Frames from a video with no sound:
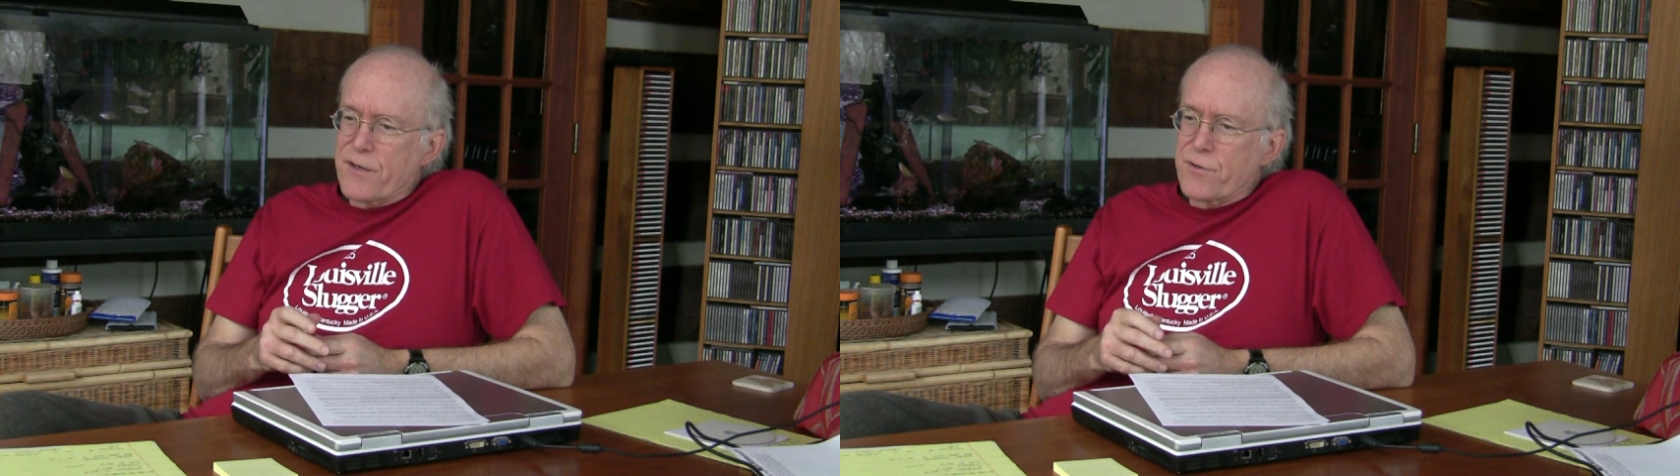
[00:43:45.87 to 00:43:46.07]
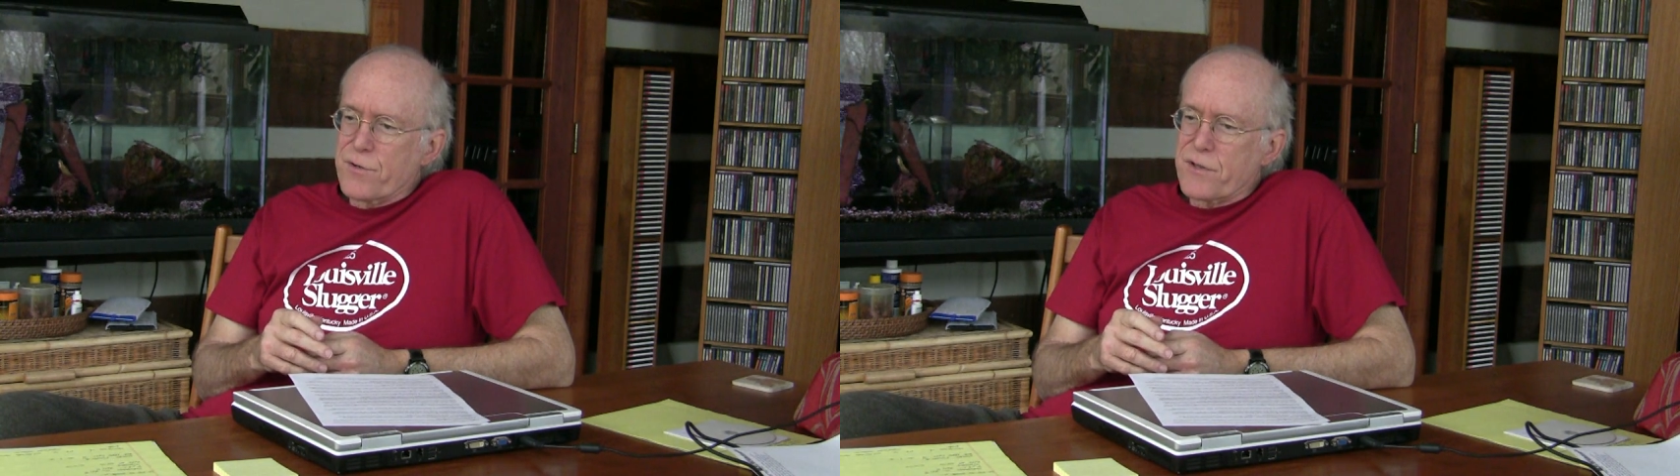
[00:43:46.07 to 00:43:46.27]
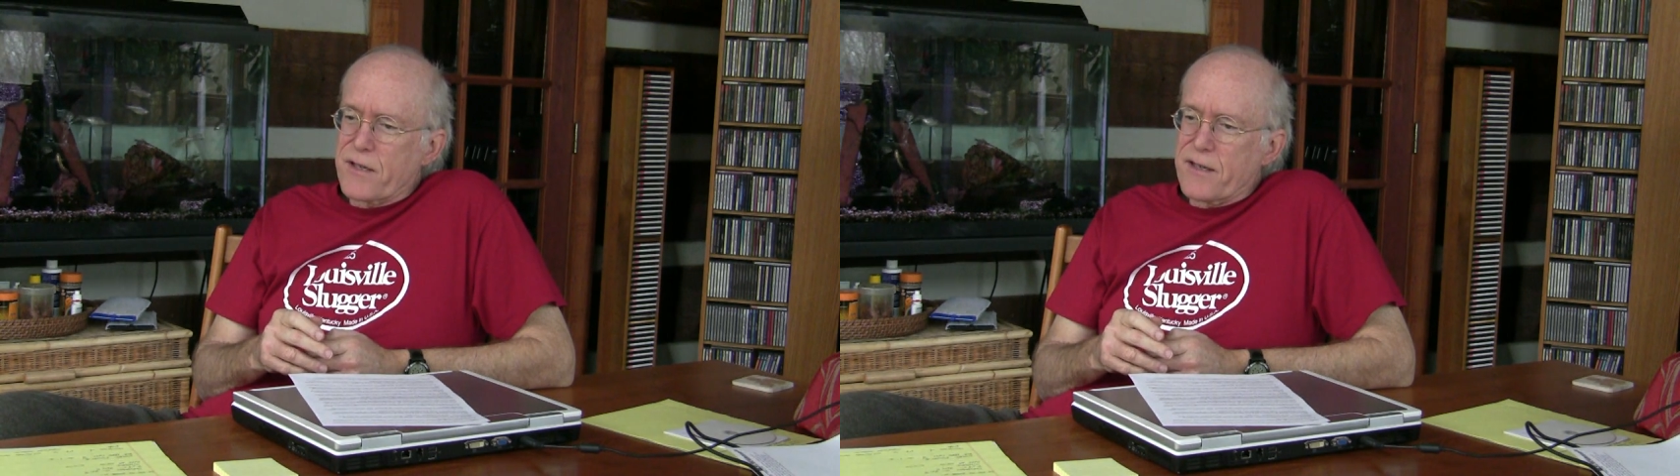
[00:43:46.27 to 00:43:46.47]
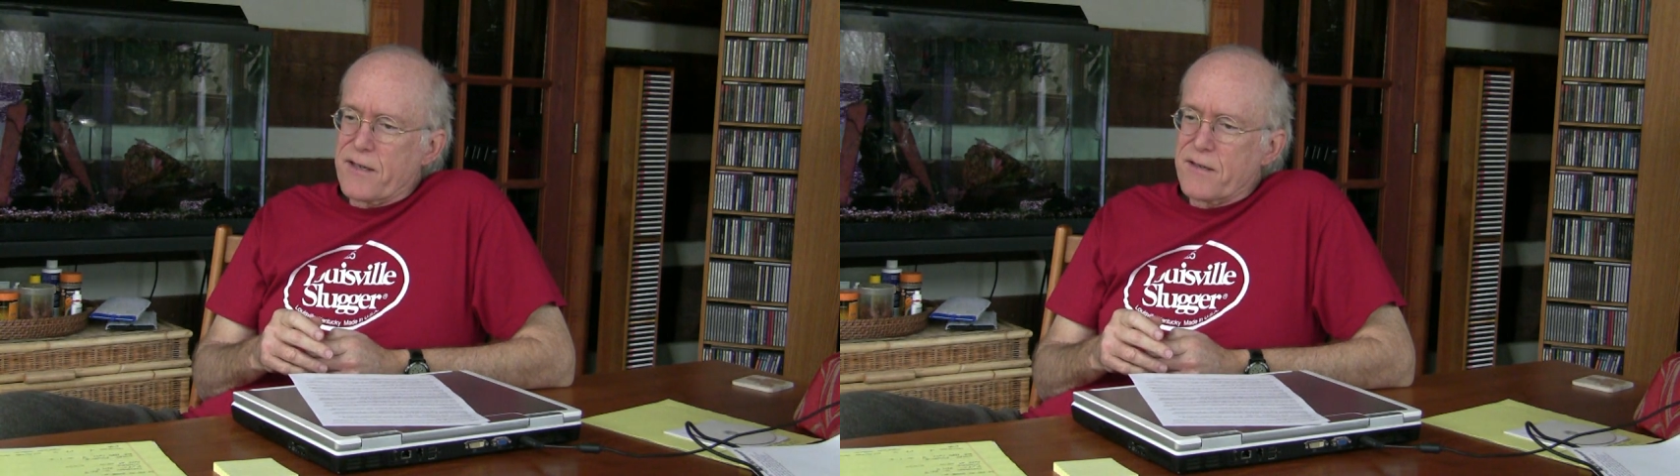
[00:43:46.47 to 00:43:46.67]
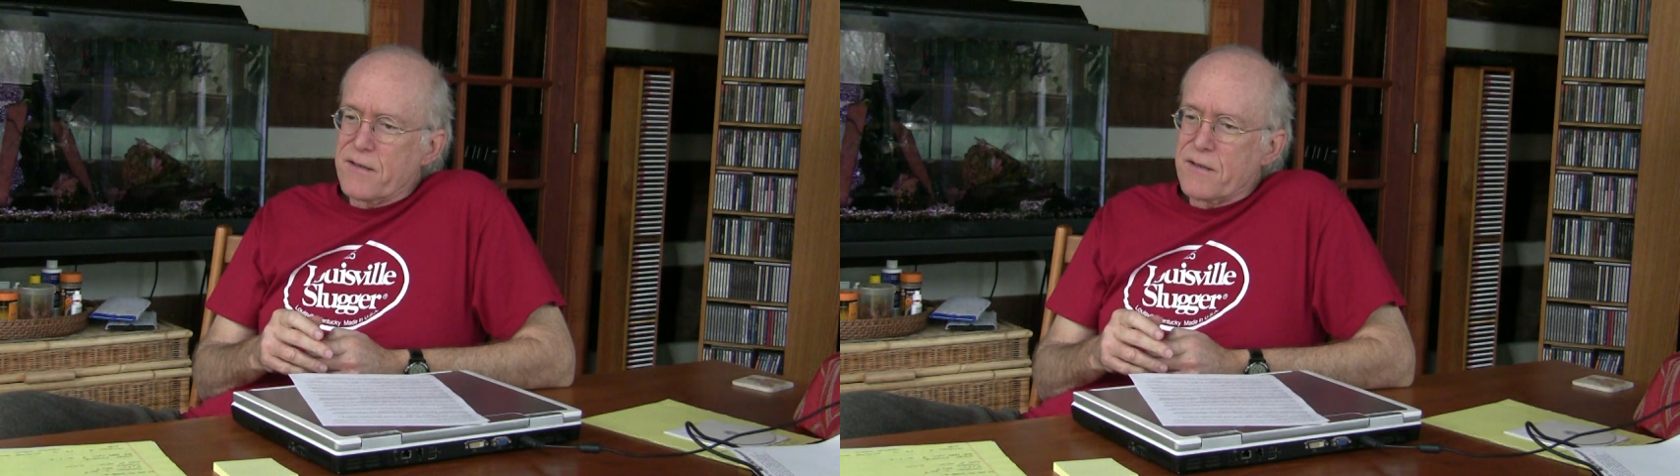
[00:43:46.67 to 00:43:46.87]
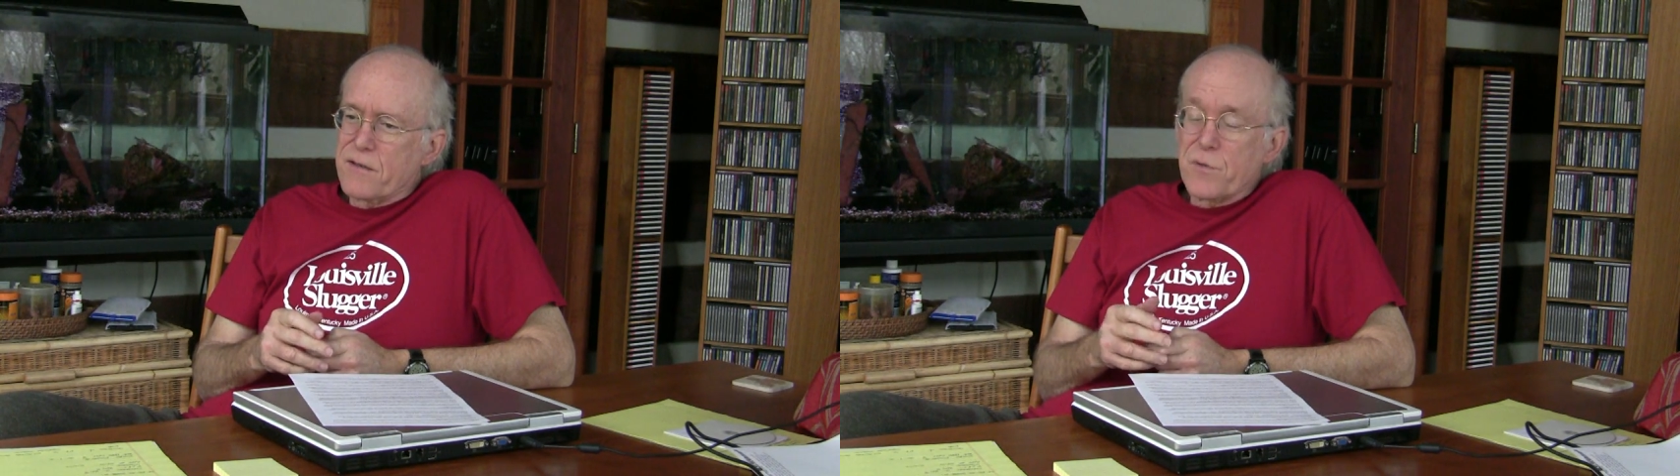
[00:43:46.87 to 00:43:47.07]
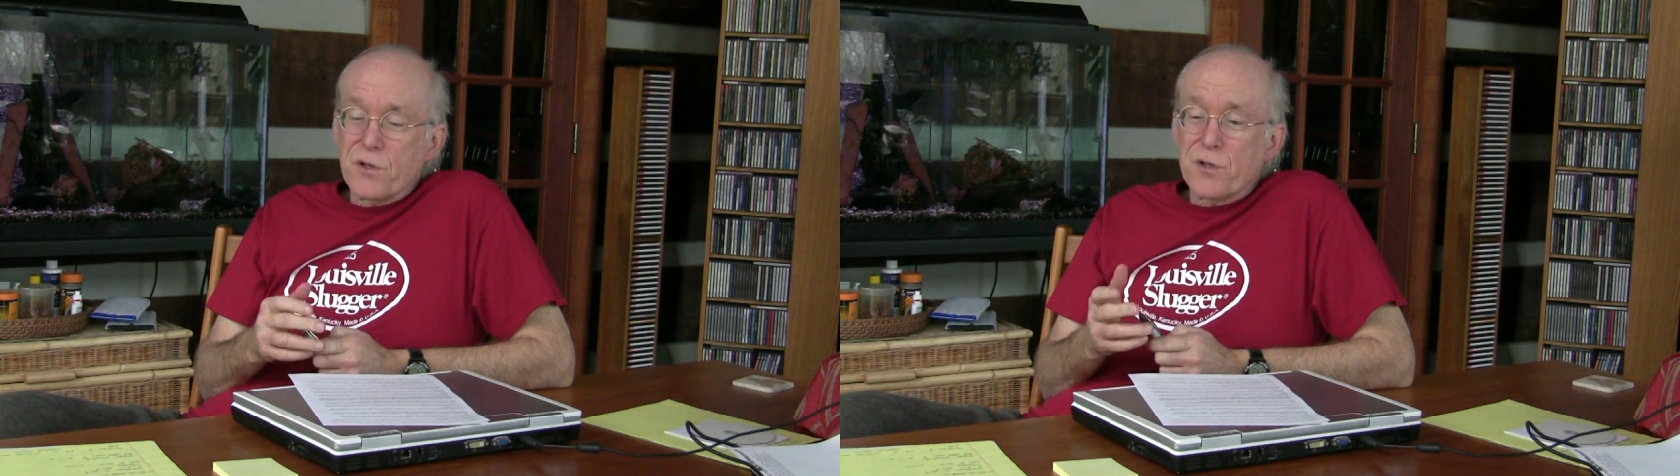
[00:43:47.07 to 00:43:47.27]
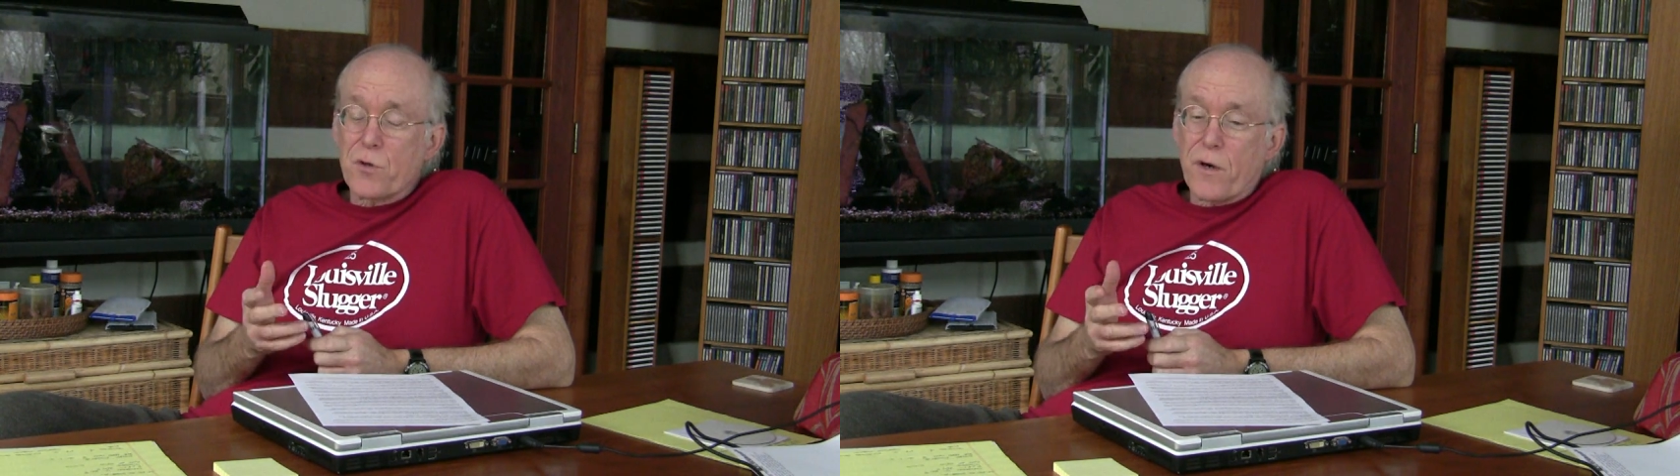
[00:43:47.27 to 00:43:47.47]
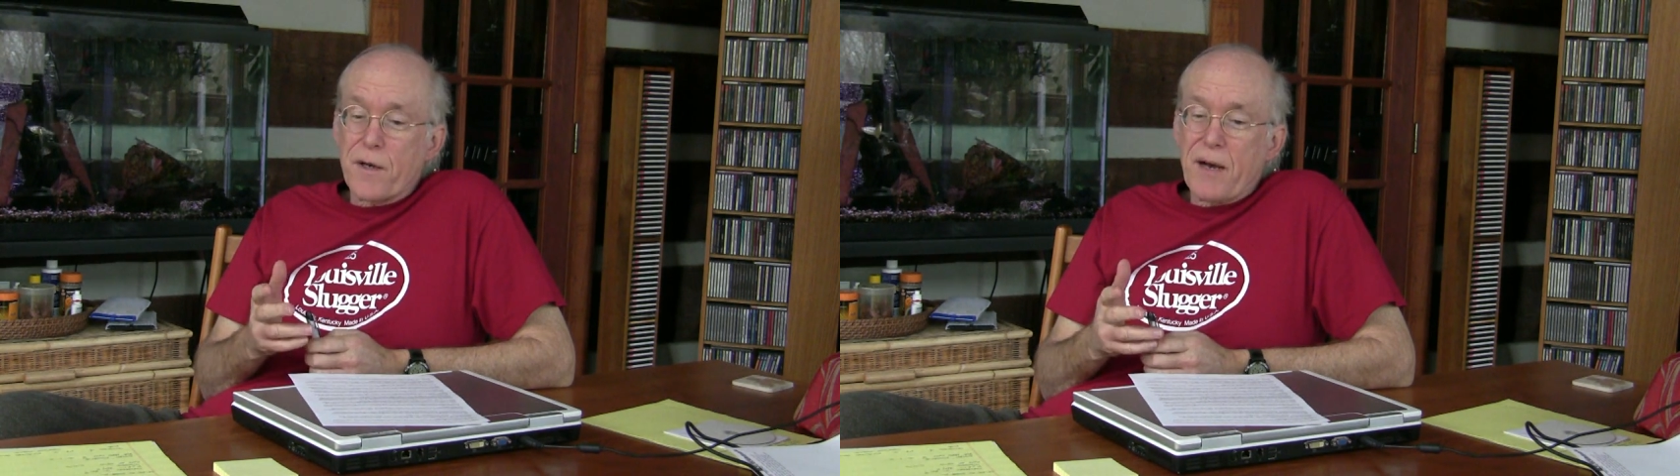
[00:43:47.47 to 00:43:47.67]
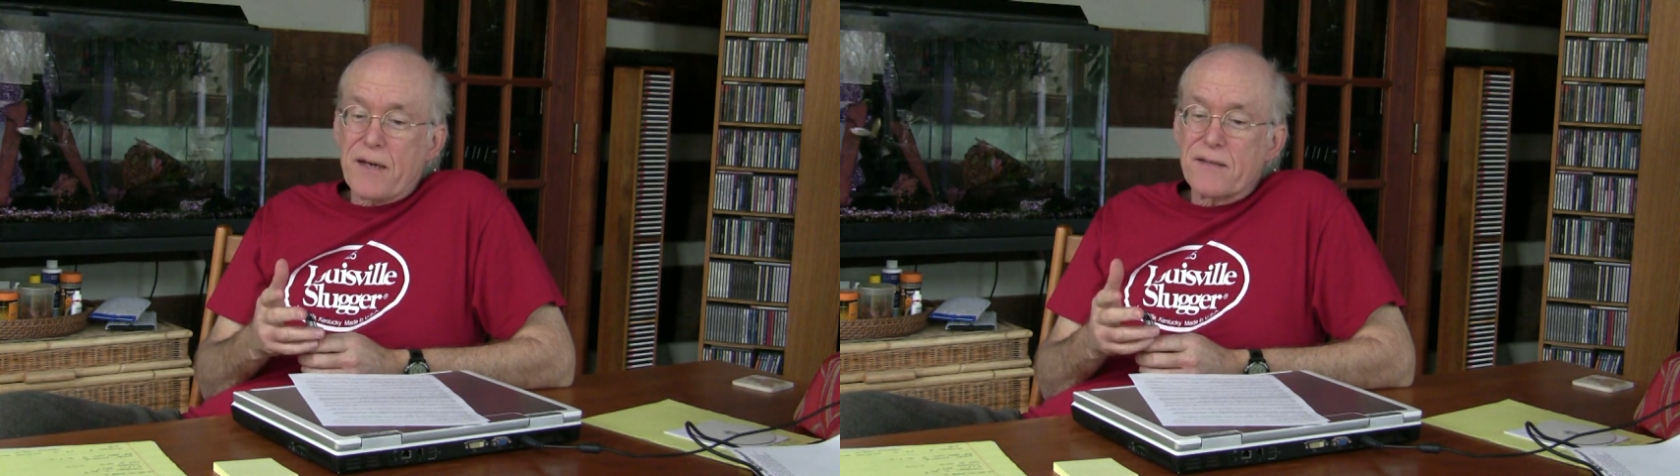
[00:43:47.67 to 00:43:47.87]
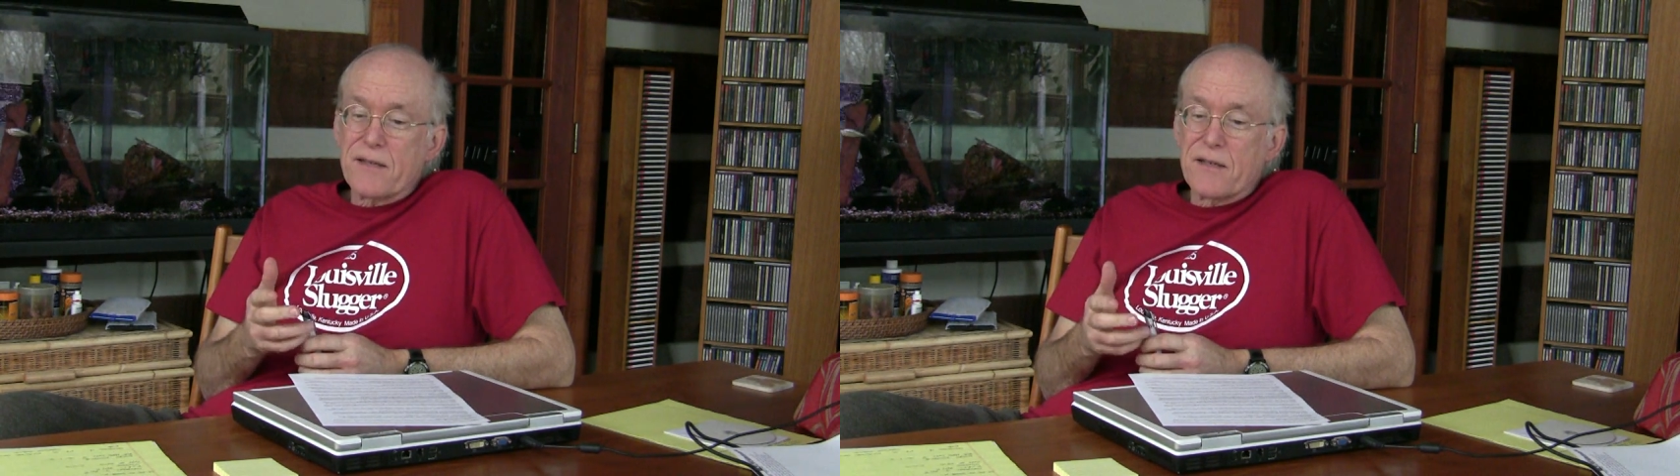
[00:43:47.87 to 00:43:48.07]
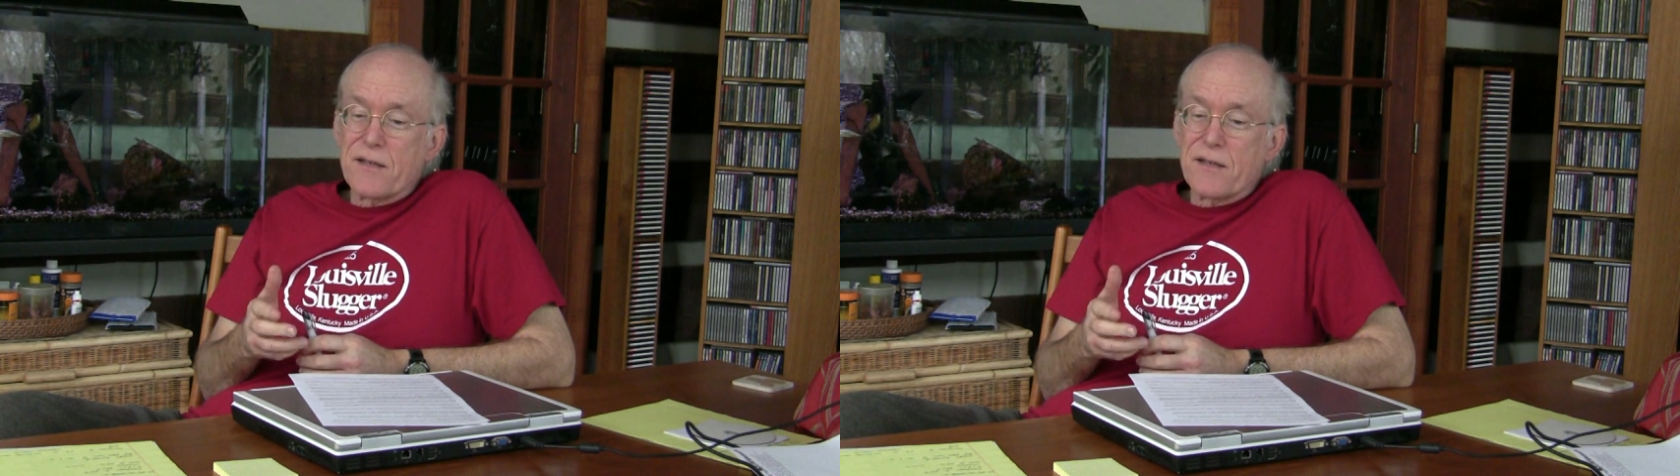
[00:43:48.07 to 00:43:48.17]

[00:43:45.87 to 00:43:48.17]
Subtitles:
used it was a story about